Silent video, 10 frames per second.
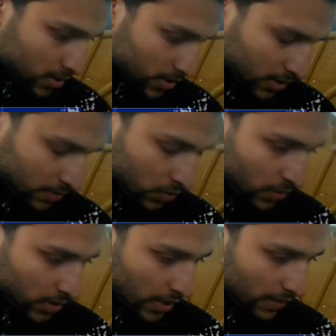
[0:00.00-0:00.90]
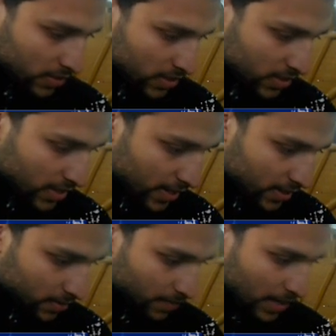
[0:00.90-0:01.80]
I'm sorry. Level 6
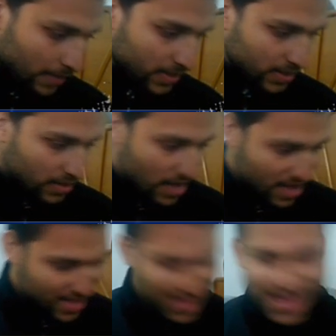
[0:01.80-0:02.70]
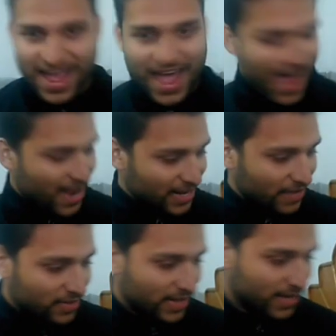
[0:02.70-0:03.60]
that Mega Minion, and
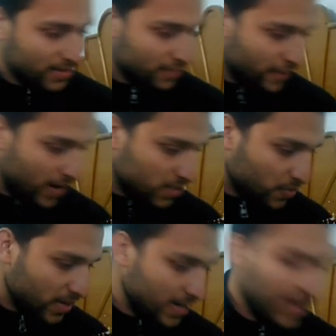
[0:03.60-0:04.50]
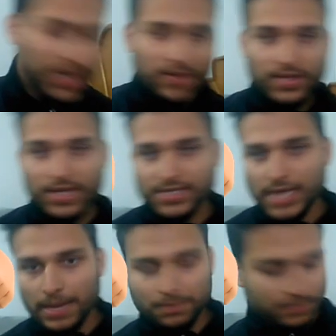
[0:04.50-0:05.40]
level 9 Fire Spirit and level 9
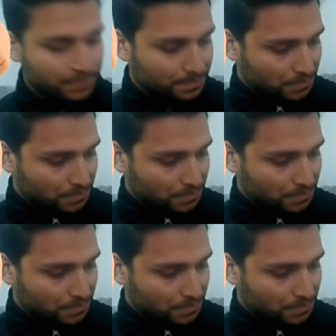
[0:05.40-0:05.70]
Zap.